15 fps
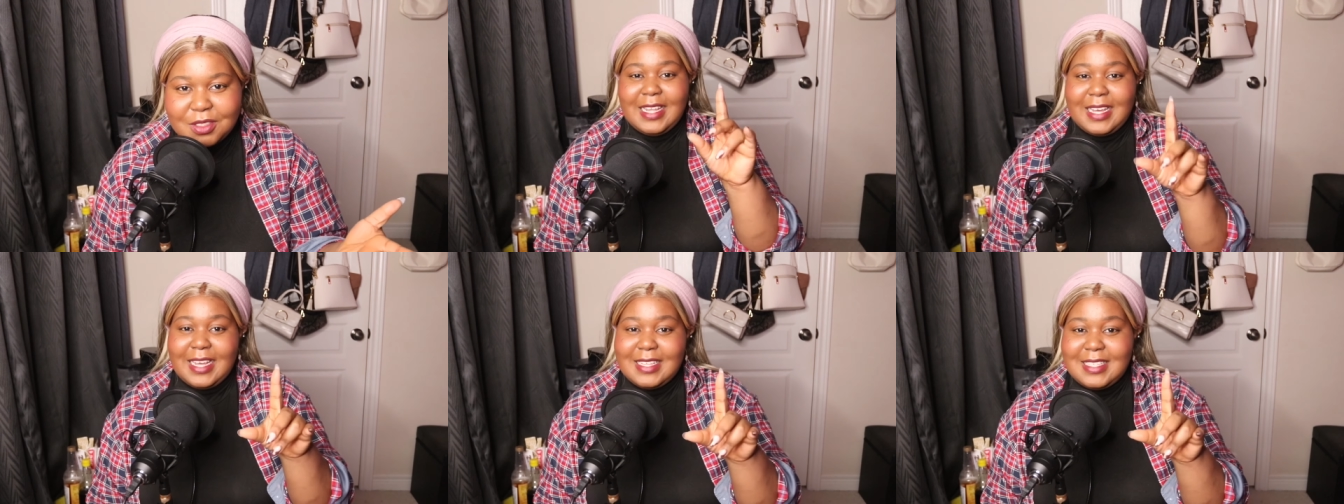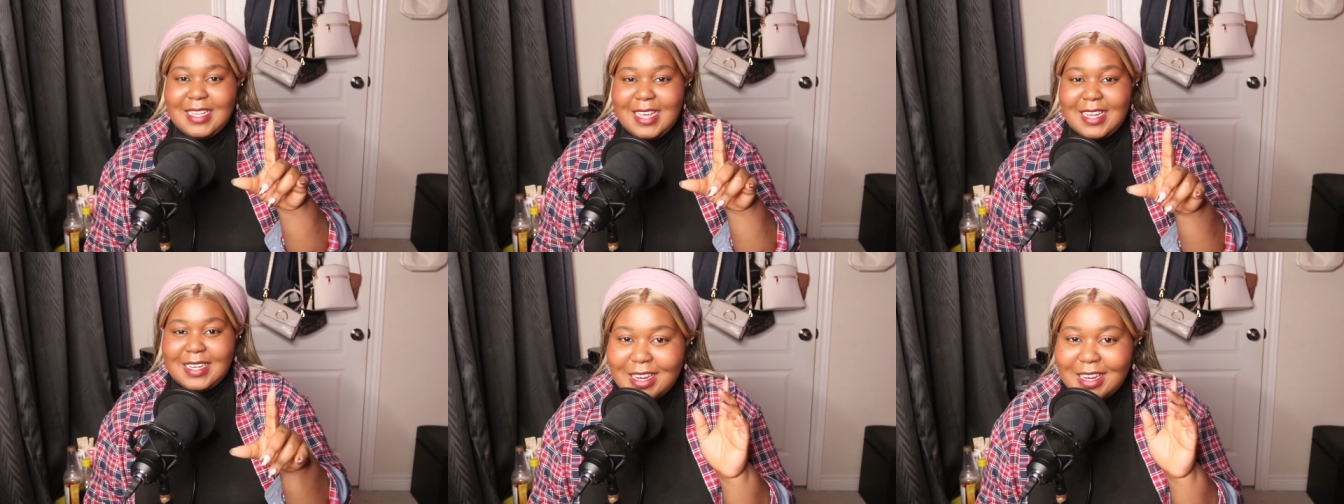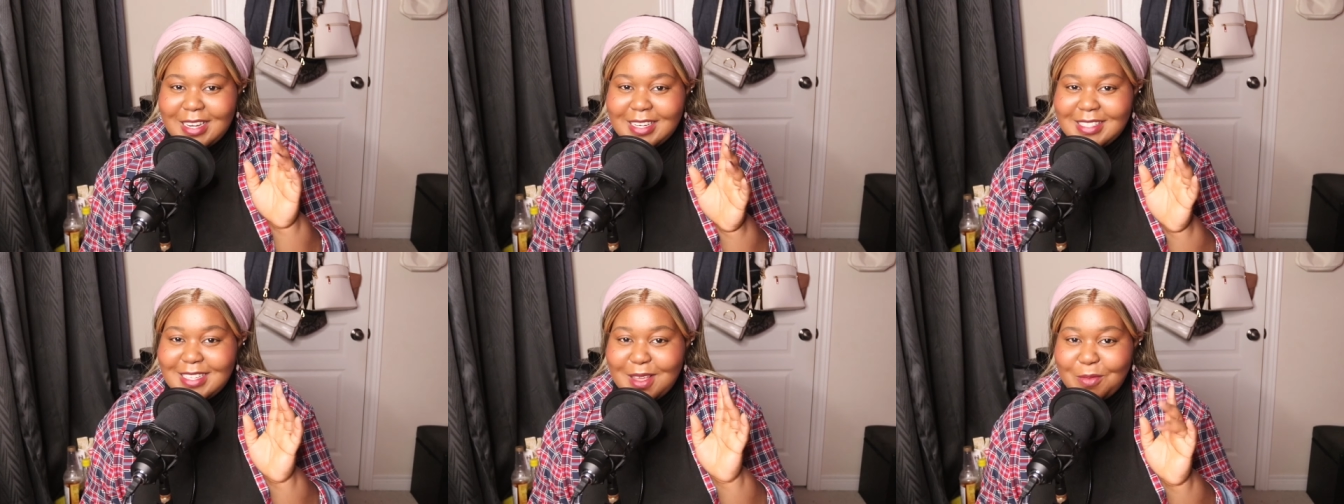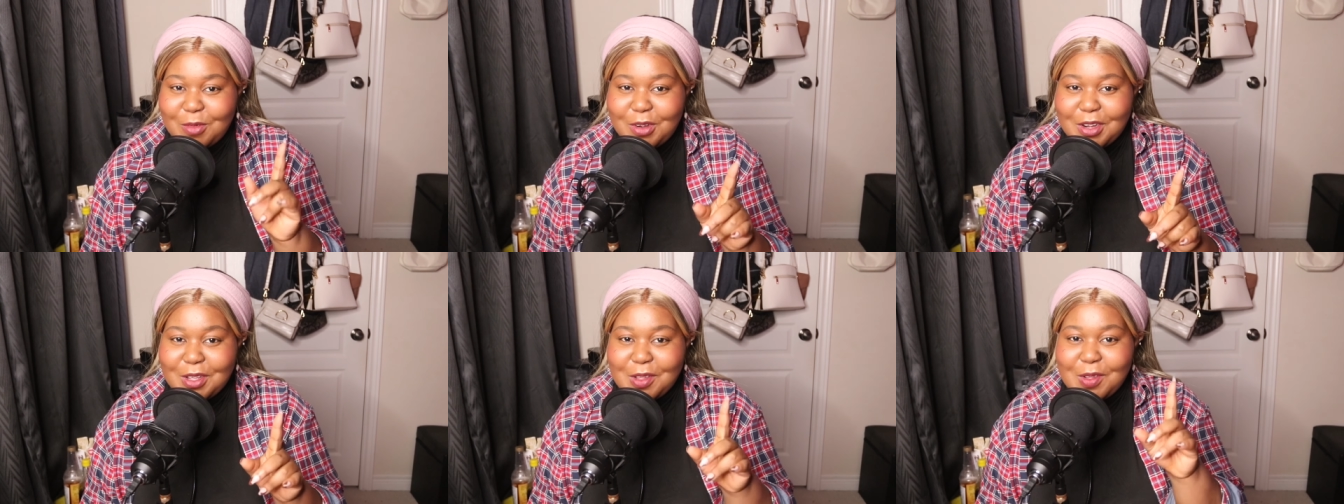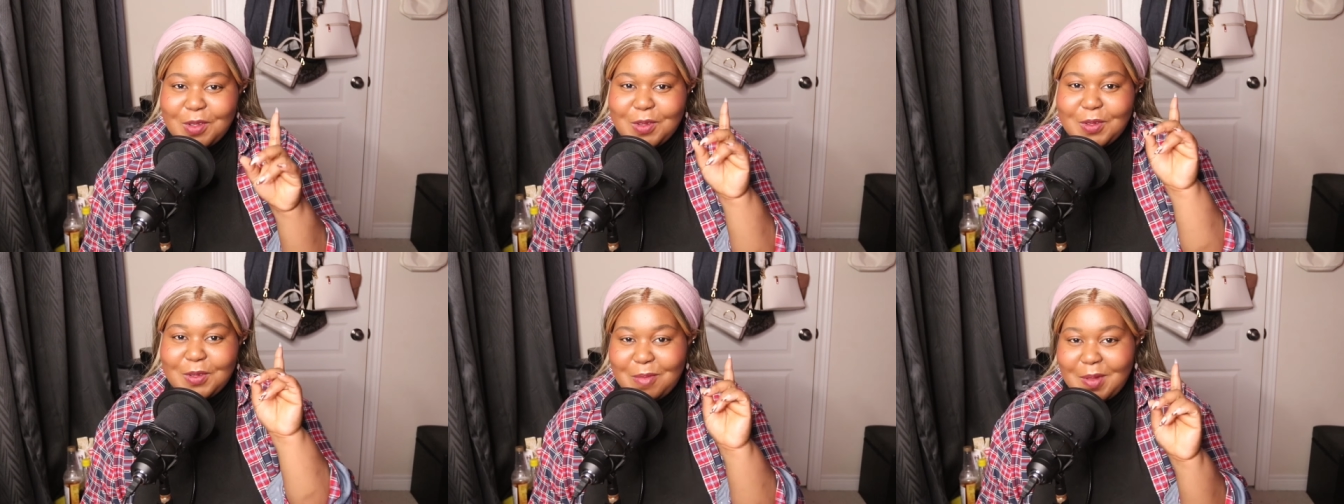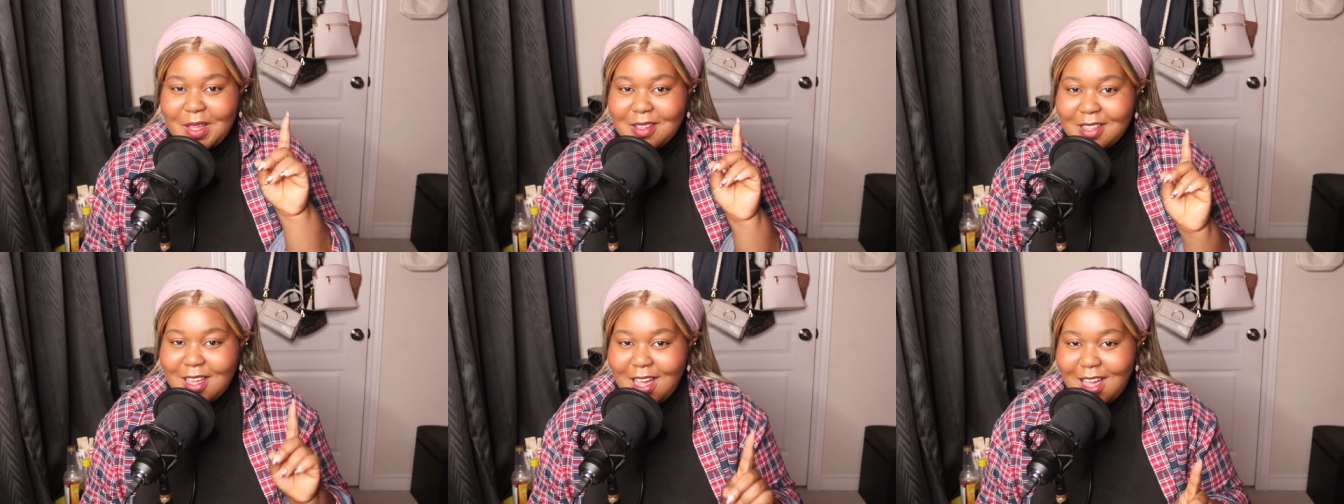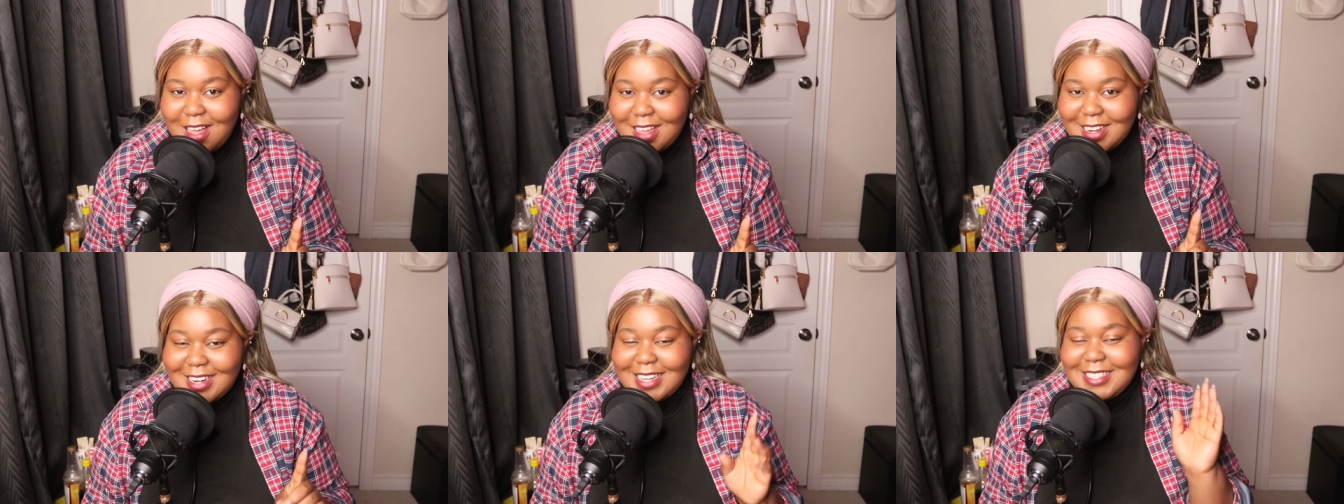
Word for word: Like I said, I didn't say I'm critical about God.